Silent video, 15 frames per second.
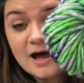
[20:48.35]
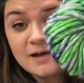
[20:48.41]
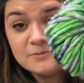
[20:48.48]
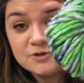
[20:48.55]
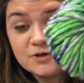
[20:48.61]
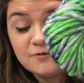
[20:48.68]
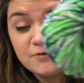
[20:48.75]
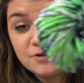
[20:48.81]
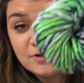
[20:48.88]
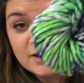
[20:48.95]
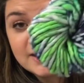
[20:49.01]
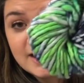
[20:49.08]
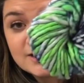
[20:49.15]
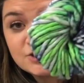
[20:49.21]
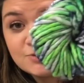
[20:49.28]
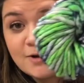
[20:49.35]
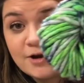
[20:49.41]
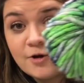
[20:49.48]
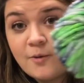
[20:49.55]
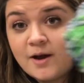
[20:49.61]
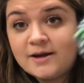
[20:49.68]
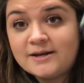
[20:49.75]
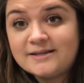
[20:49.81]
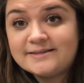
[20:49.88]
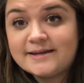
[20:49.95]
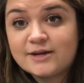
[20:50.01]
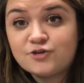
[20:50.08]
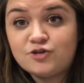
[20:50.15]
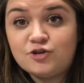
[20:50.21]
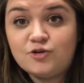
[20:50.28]
So if you click on sweater quantities
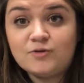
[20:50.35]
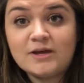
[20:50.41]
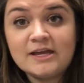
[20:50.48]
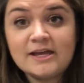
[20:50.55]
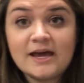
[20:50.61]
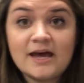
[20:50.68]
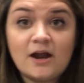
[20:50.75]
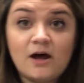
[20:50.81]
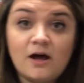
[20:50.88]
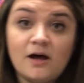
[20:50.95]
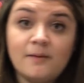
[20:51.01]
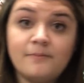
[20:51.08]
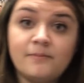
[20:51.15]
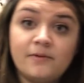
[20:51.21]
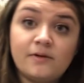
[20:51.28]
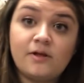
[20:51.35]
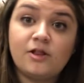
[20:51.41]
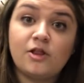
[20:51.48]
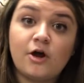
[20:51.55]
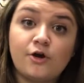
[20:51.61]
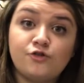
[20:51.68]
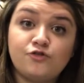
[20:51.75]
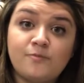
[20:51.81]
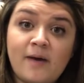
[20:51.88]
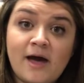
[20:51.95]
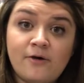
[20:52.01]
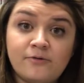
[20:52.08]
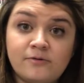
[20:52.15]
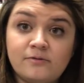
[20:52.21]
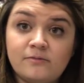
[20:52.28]
section, you can get a large
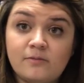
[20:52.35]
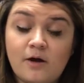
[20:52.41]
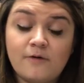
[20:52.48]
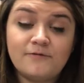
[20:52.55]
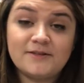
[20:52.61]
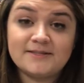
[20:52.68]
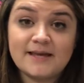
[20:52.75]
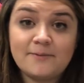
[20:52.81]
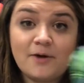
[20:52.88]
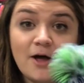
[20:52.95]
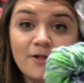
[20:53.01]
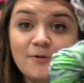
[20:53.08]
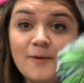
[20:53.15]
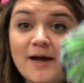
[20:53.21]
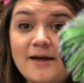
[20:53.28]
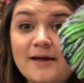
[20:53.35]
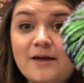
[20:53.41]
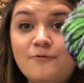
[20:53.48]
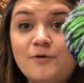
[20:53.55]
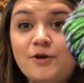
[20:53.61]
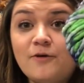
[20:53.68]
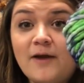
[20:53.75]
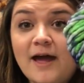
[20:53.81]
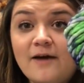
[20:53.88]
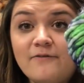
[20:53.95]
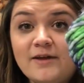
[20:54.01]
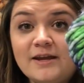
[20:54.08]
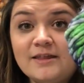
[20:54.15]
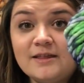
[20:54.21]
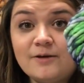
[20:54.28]
amount of the same colorway if we don't have
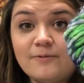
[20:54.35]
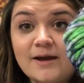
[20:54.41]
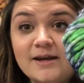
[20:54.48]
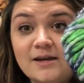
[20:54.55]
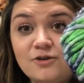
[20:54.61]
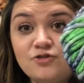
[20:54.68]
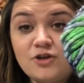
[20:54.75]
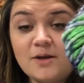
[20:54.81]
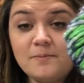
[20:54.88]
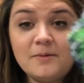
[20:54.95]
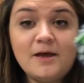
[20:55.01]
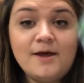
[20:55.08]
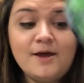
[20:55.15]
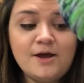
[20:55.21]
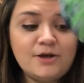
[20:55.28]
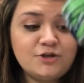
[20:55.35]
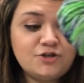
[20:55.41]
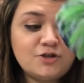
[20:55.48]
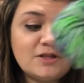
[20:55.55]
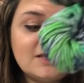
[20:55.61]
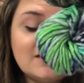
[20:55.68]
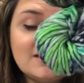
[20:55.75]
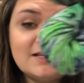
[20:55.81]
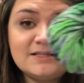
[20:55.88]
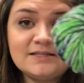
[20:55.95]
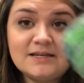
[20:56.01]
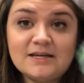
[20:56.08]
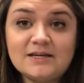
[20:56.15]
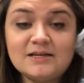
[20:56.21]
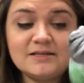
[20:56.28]
anything ready to ship. So this
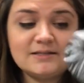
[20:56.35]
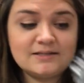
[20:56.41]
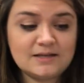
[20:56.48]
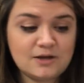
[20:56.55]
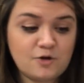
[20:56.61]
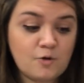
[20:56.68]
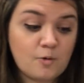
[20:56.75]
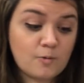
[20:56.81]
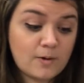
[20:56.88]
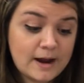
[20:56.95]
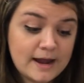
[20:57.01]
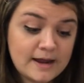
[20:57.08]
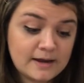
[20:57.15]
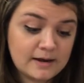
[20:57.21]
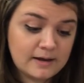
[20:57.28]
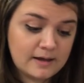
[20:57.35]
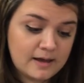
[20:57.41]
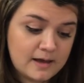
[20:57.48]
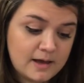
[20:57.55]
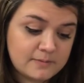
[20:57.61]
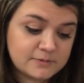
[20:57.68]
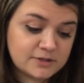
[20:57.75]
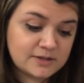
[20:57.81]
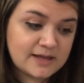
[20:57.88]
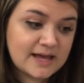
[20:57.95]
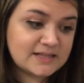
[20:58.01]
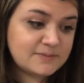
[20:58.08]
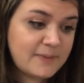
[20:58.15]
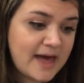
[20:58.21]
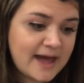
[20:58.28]
is great. So
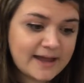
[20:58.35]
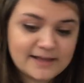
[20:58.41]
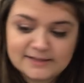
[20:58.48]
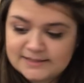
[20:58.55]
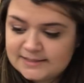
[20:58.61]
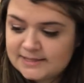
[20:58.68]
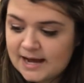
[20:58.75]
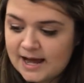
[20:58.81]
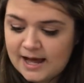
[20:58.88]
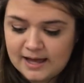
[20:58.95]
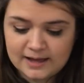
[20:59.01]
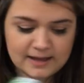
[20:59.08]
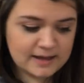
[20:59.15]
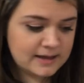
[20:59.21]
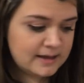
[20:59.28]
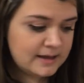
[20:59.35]
that's back in stock.